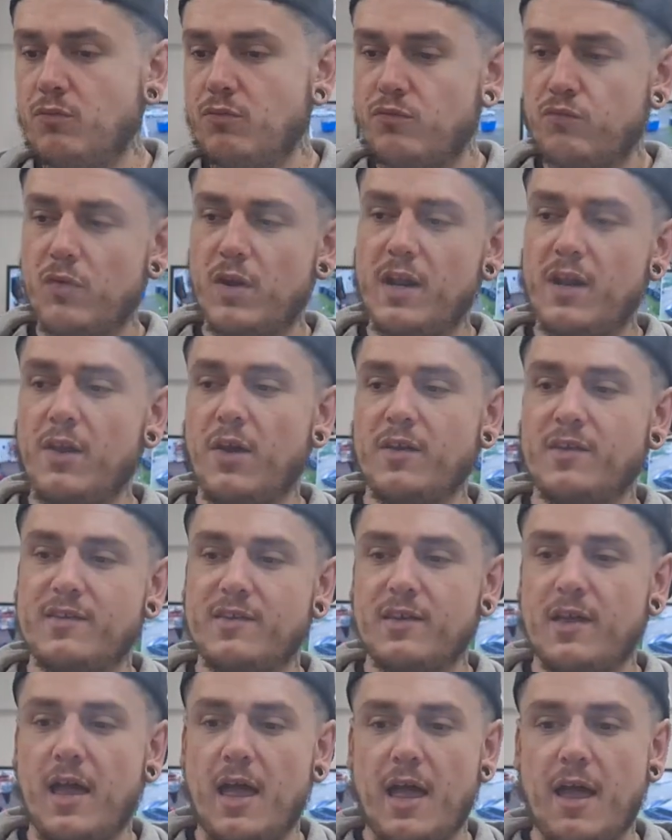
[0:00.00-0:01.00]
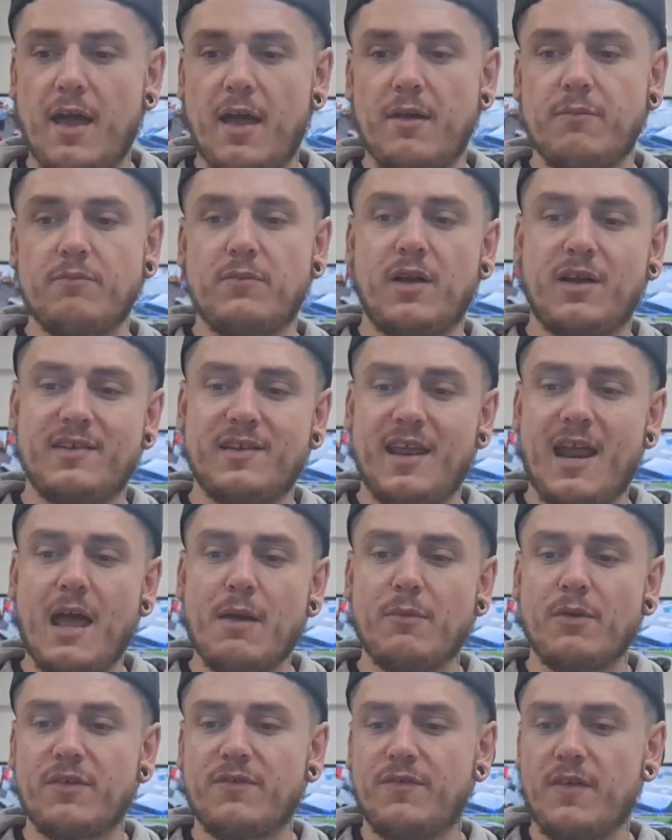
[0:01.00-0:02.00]
Really nice, like I said,
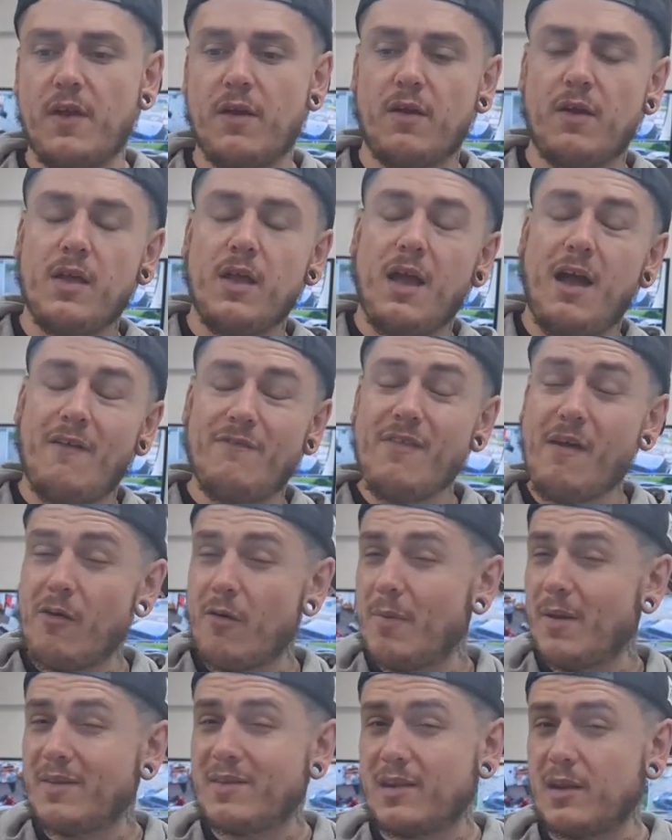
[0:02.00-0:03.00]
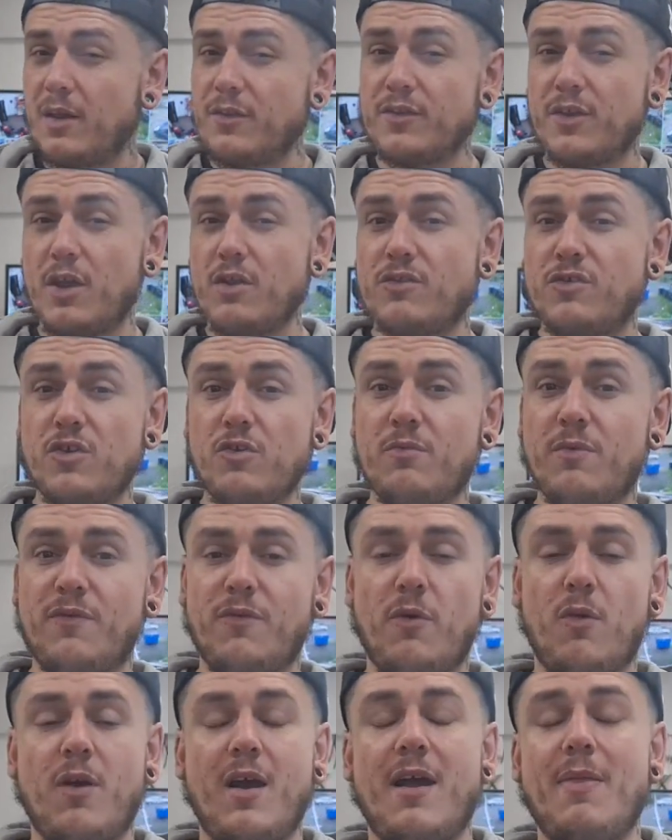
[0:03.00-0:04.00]
atmosphere. I've never been to London O2
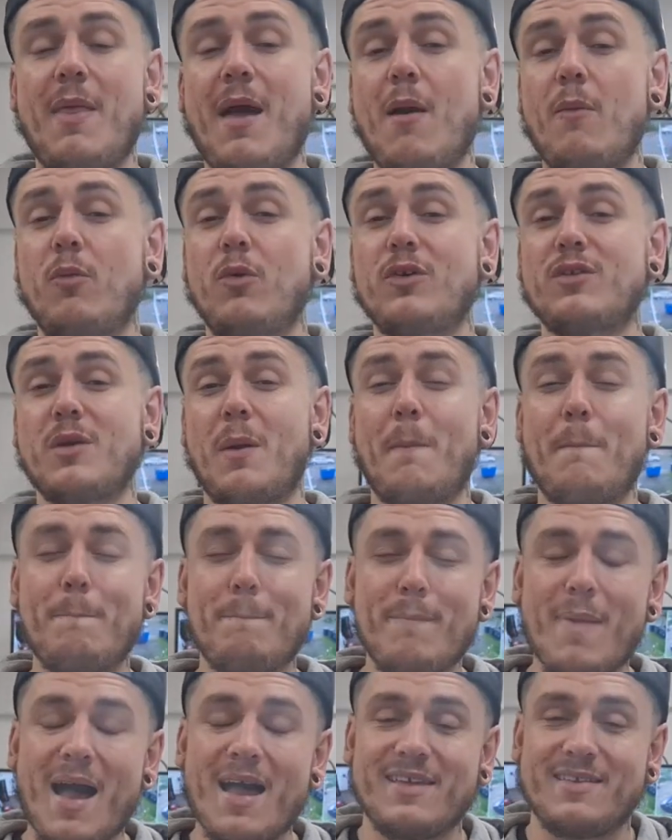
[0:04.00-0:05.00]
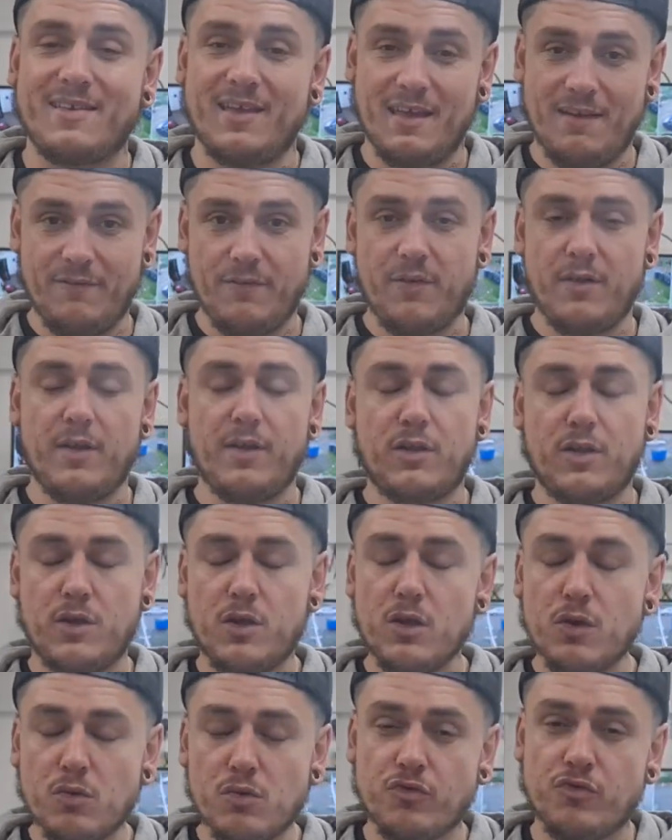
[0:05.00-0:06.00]
before, and that was massive, a
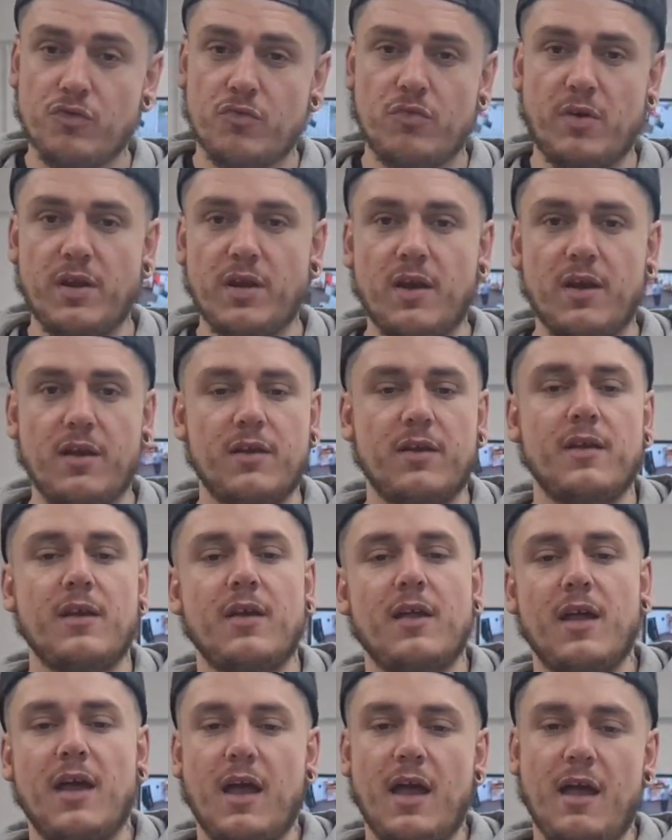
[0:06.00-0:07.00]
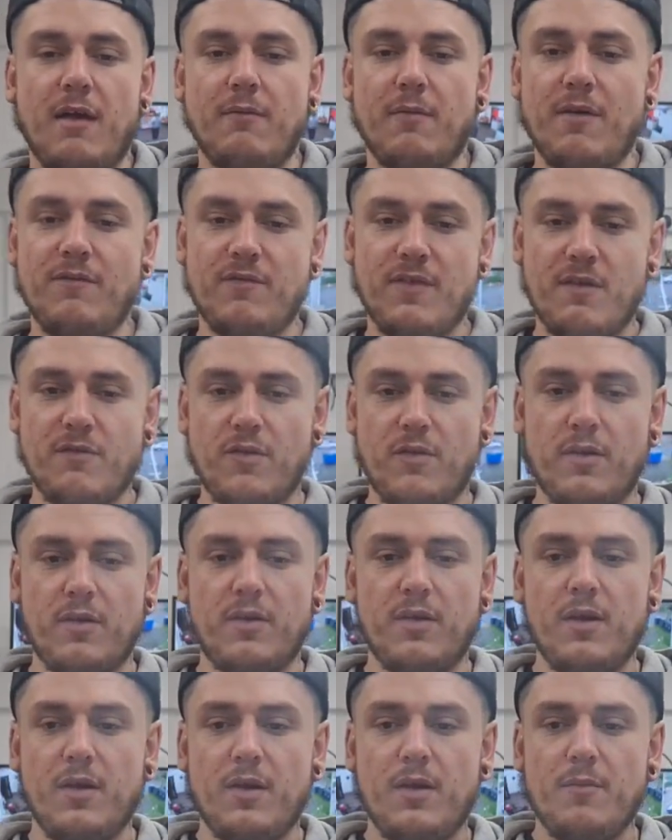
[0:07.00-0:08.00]
huge arena. I've never
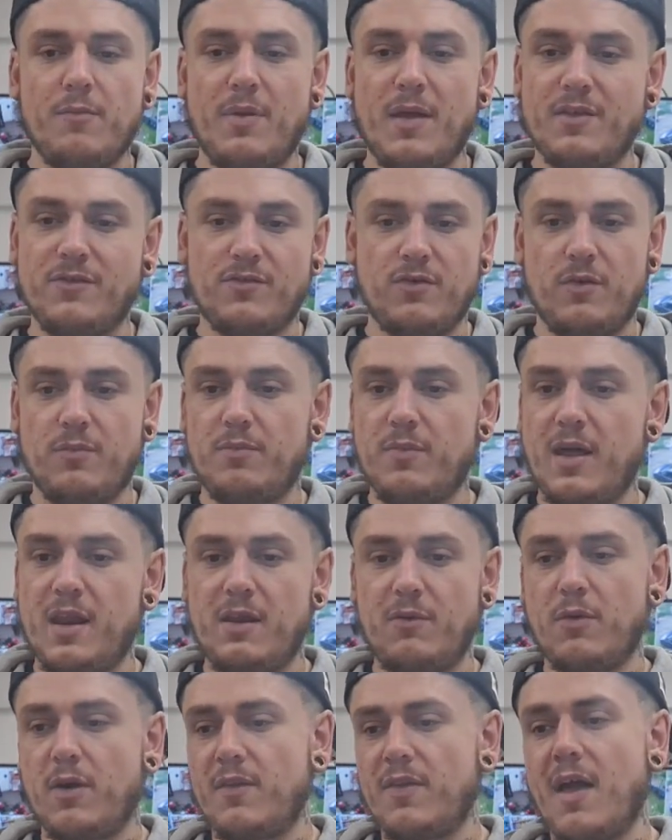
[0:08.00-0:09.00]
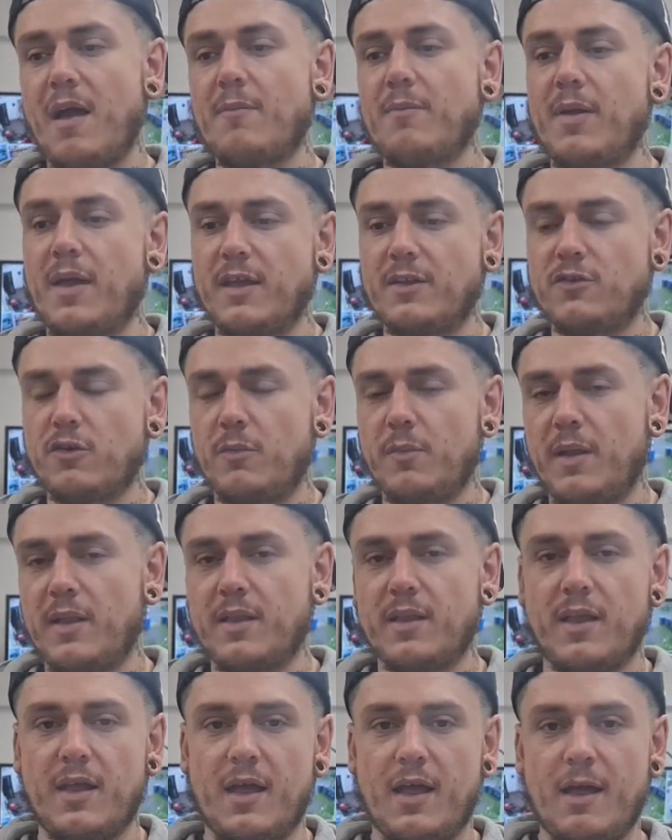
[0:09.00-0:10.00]
been to anywhere that big, do you know what
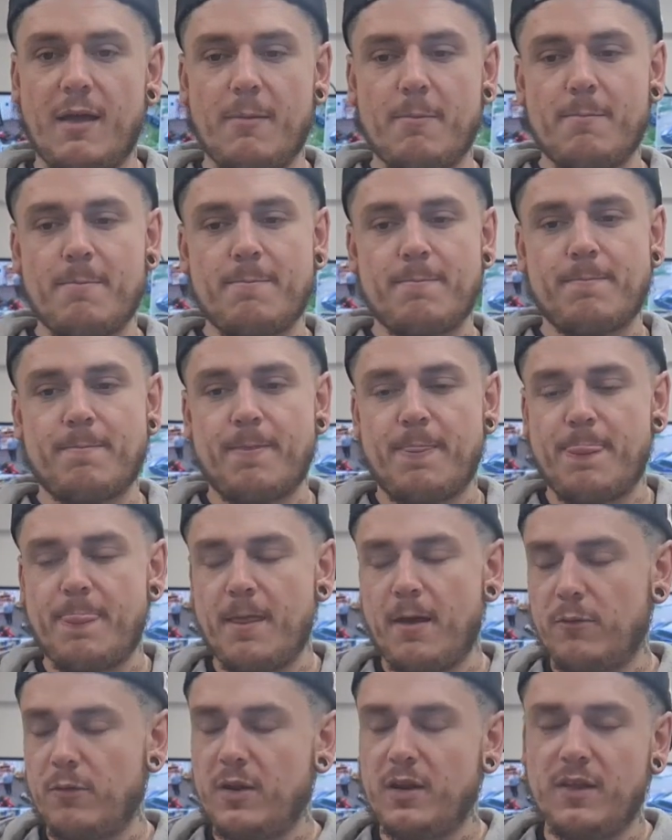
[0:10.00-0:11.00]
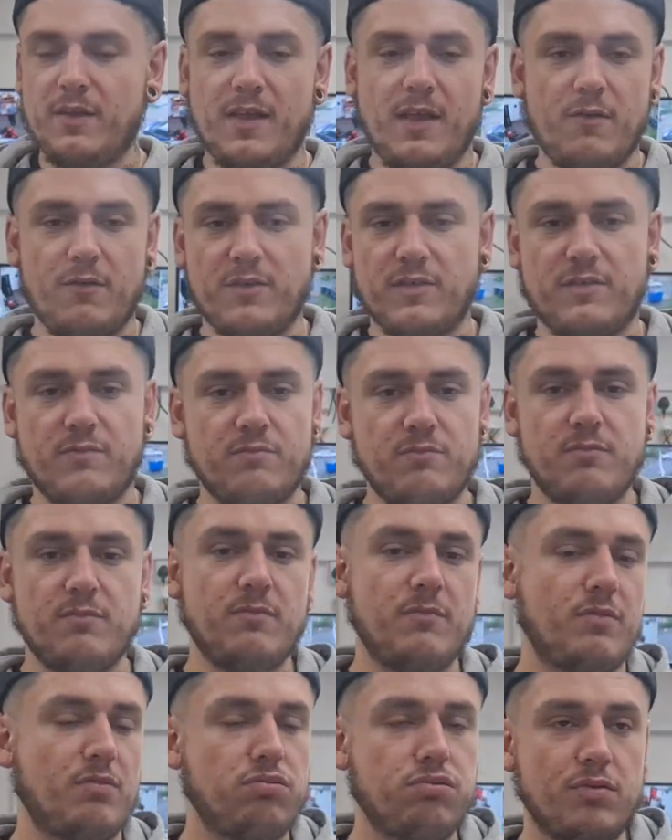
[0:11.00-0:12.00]
I mean? That arena, that was
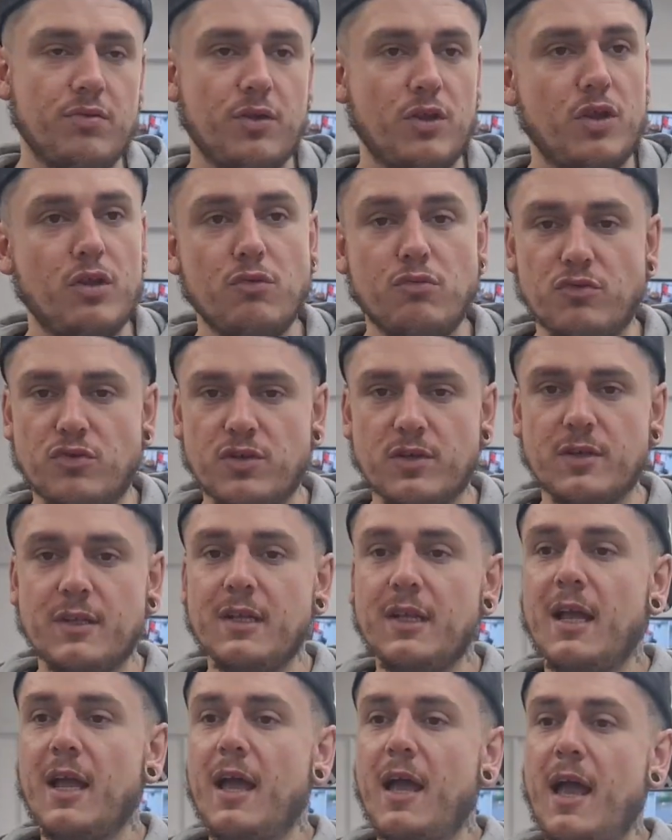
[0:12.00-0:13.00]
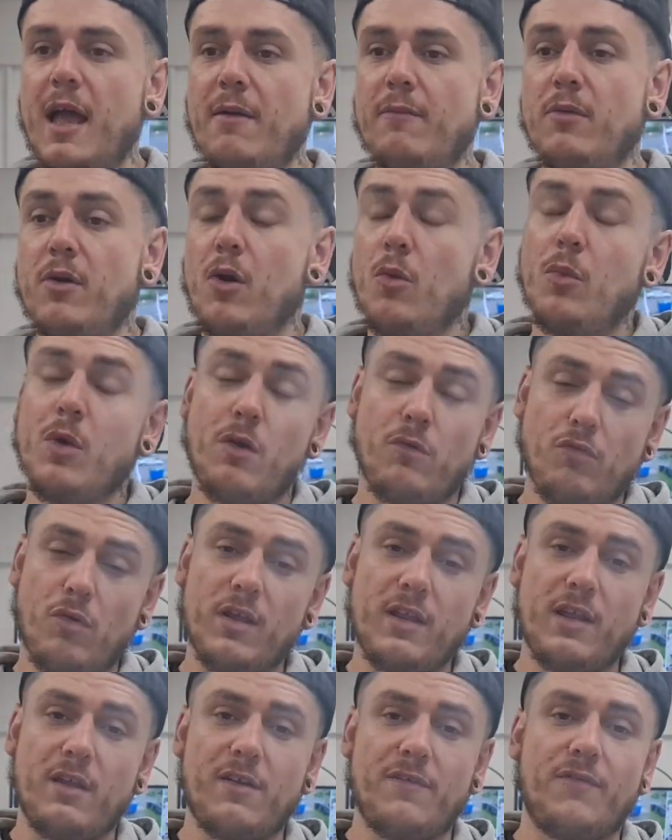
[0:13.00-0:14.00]
huge. We were
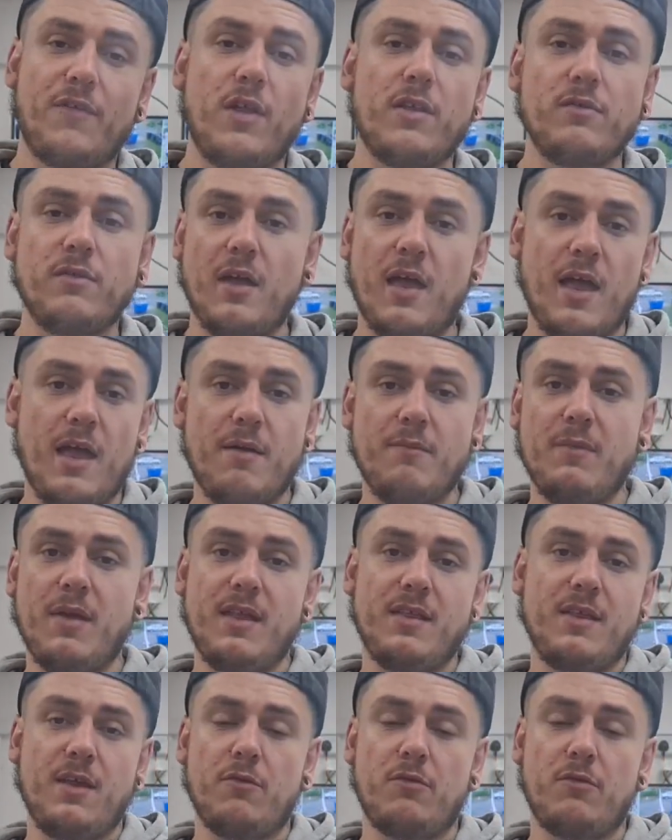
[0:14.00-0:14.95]
right near the front in the